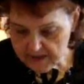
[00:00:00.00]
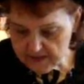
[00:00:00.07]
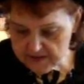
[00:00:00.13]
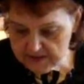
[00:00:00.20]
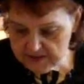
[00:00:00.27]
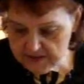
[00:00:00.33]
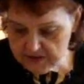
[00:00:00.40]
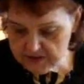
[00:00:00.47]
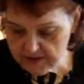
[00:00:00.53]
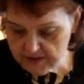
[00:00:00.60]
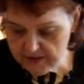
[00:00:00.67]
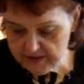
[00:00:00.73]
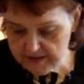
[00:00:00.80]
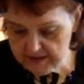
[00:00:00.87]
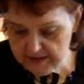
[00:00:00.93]
you
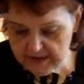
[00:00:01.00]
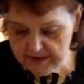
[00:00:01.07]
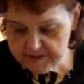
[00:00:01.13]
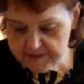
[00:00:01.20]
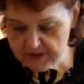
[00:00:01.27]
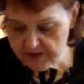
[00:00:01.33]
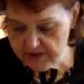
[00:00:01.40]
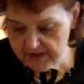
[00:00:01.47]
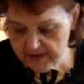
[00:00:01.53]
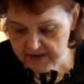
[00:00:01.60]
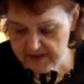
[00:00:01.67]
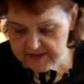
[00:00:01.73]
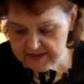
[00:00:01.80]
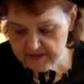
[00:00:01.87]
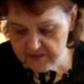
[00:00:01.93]
stir it and keep stirring
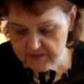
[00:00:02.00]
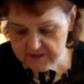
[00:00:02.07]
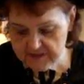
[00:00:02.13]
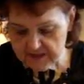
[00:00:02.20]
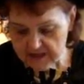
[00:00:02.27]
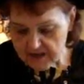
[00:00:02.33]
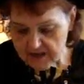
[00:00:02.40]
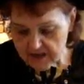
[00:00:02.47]
it so those